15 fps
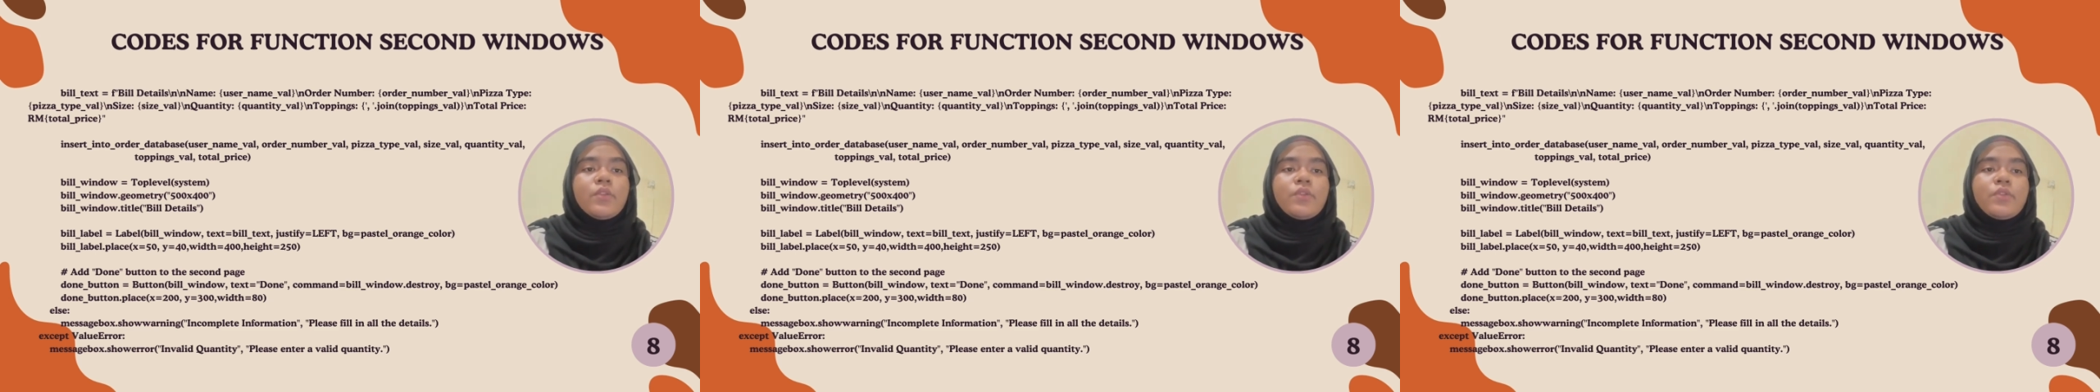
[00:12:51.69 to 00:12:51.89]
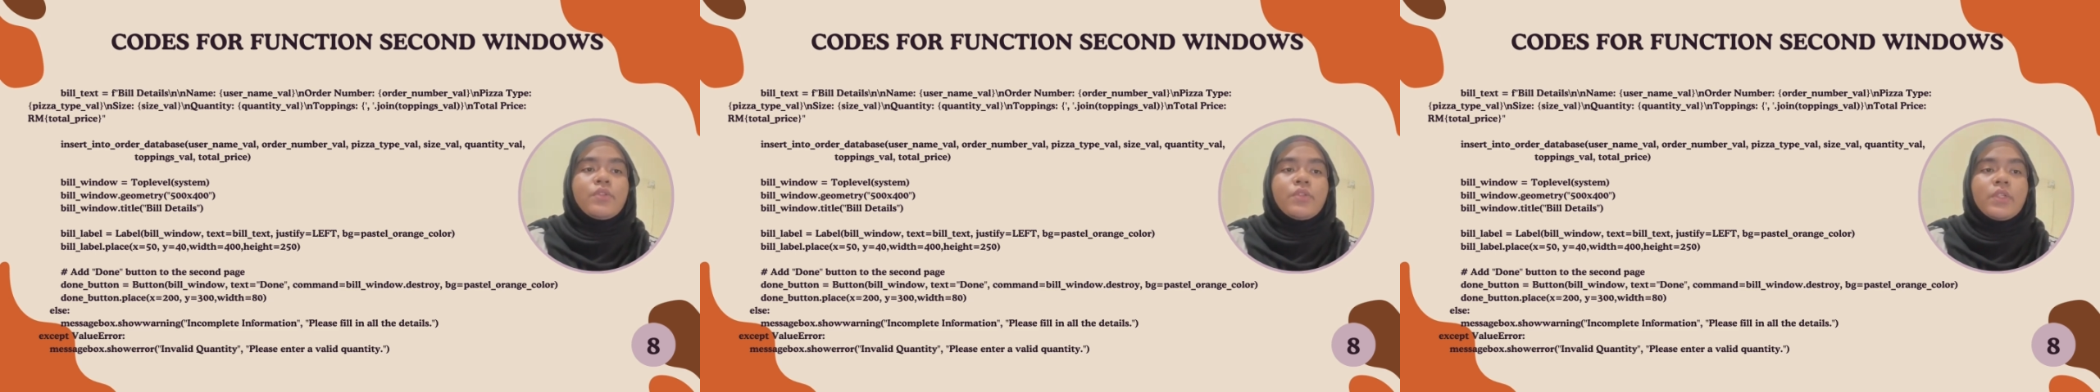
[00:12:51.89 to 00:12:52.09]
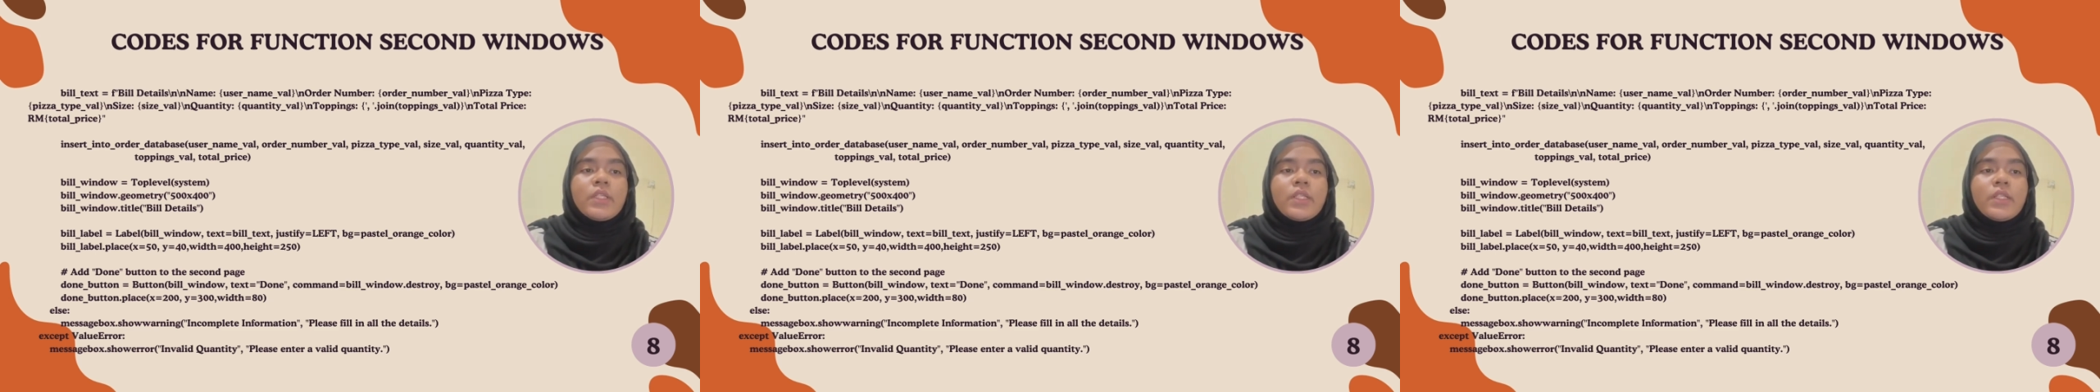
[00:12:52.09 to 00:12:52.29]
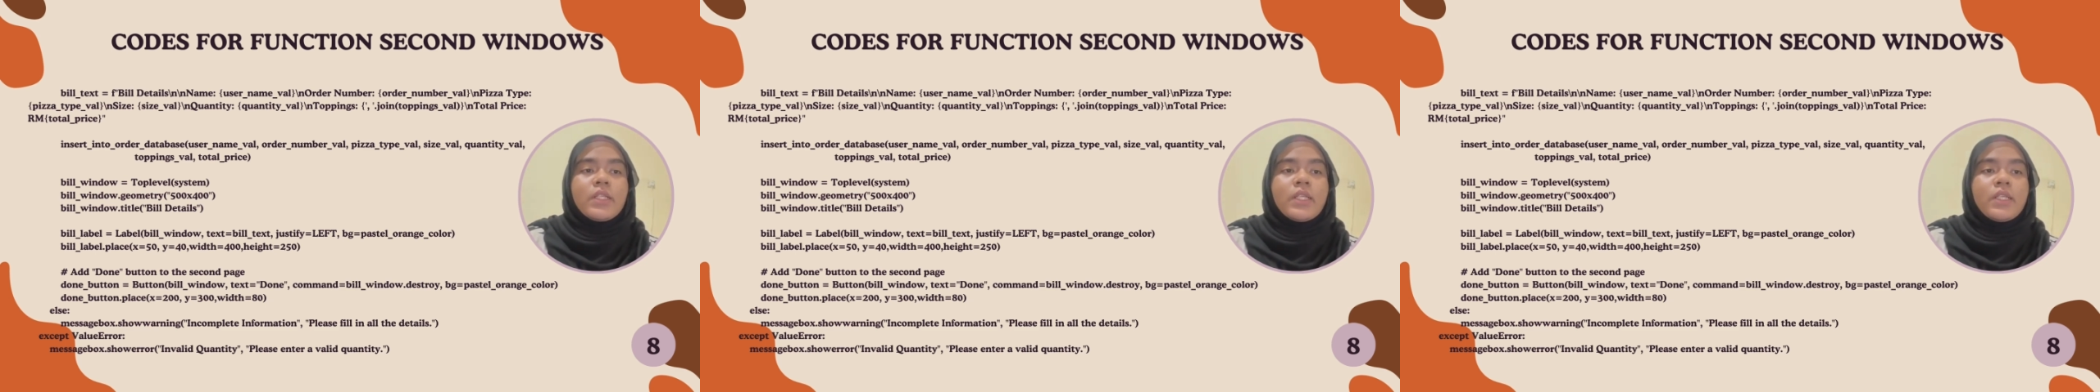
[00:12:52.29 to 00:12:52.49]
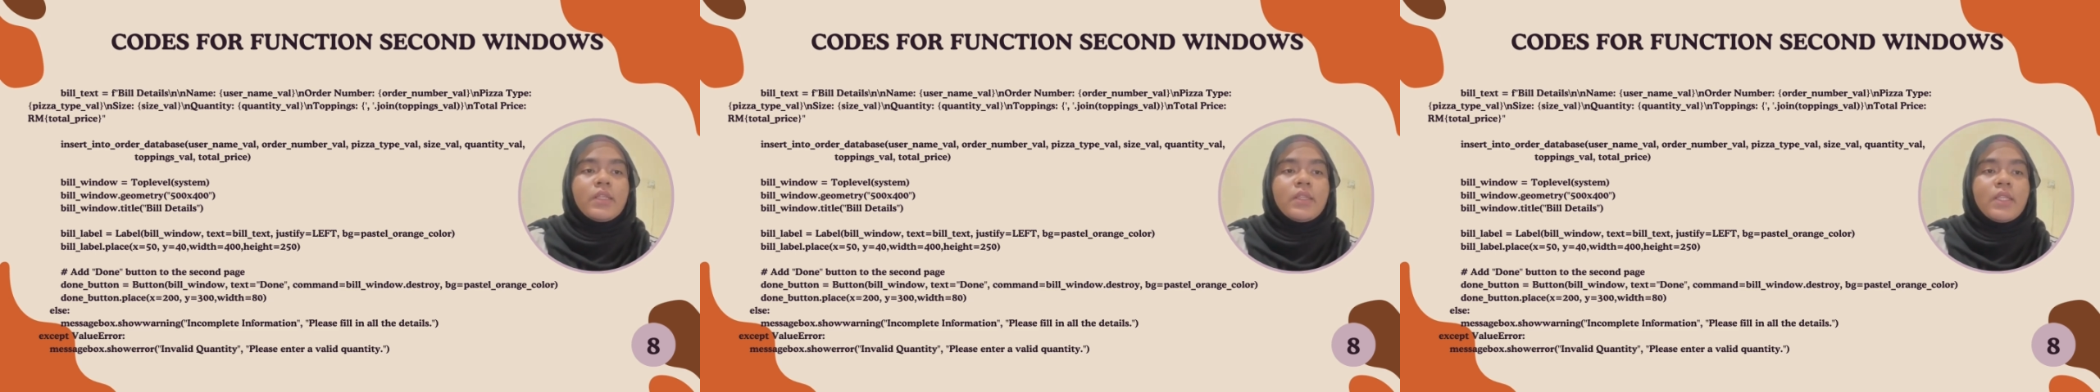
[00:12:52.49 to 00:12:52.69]
to store the
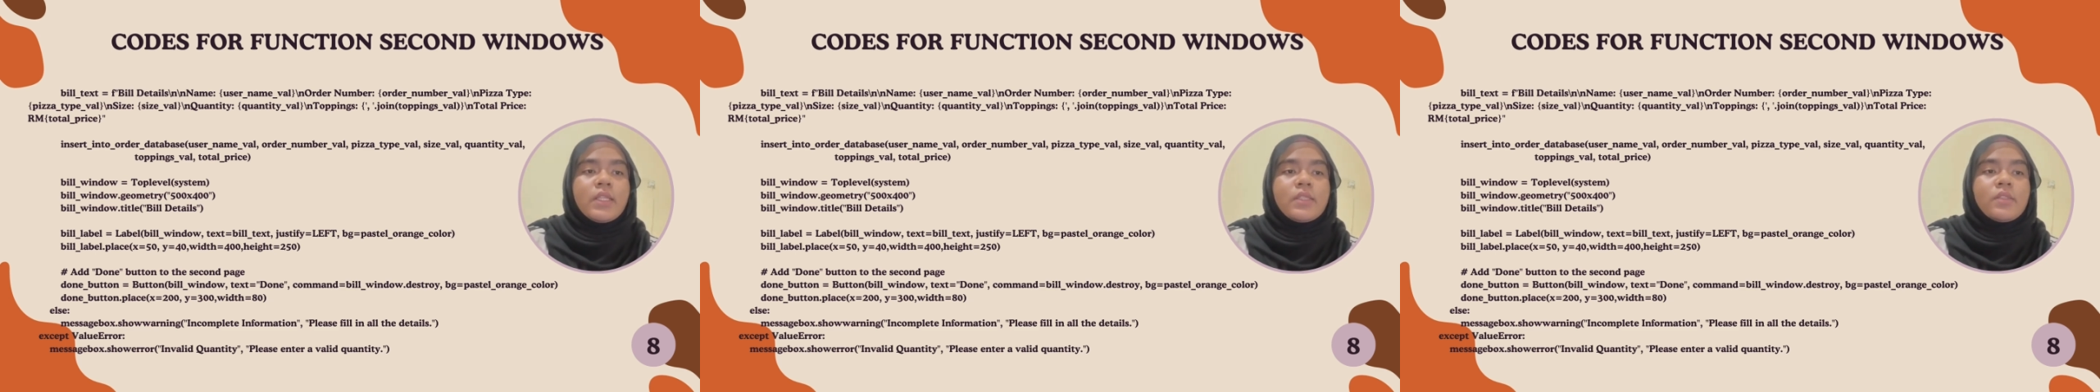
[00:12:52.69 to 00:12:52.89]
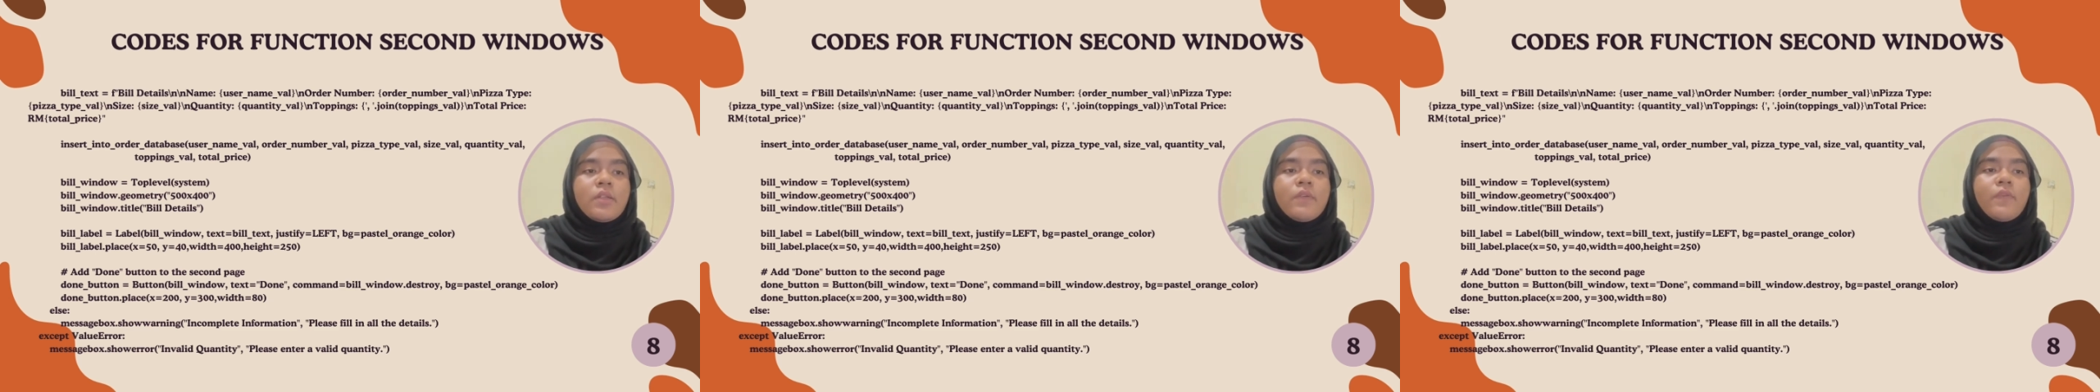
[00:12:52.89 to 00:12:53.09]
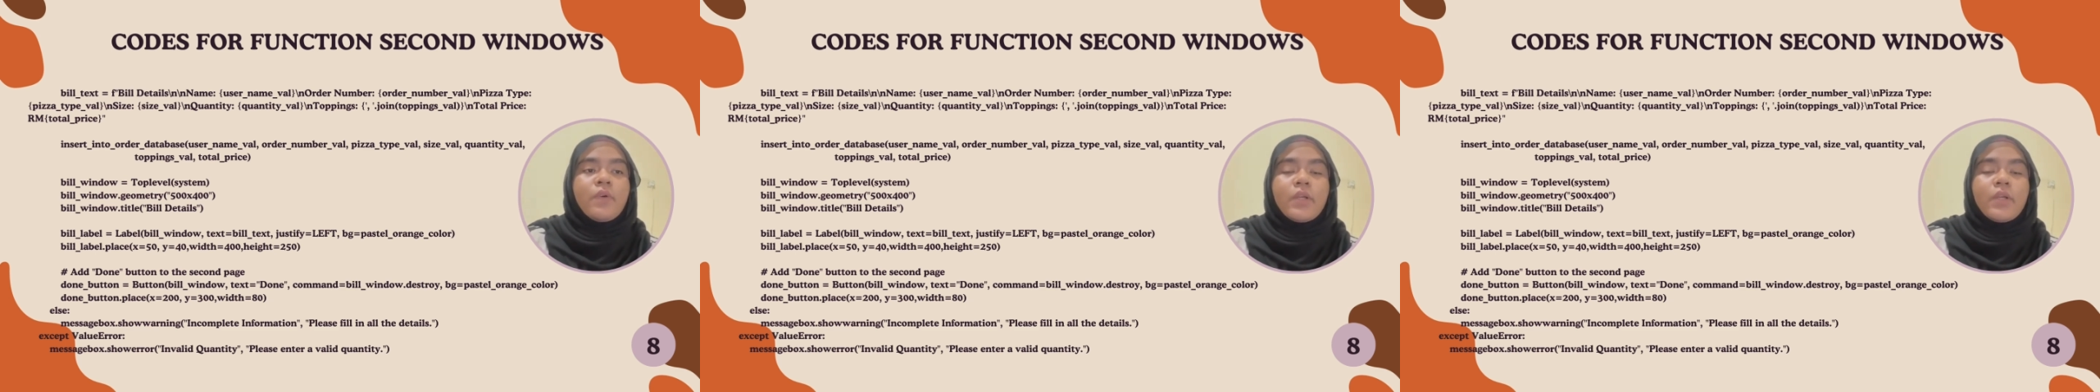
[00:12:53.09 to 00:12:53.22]
details of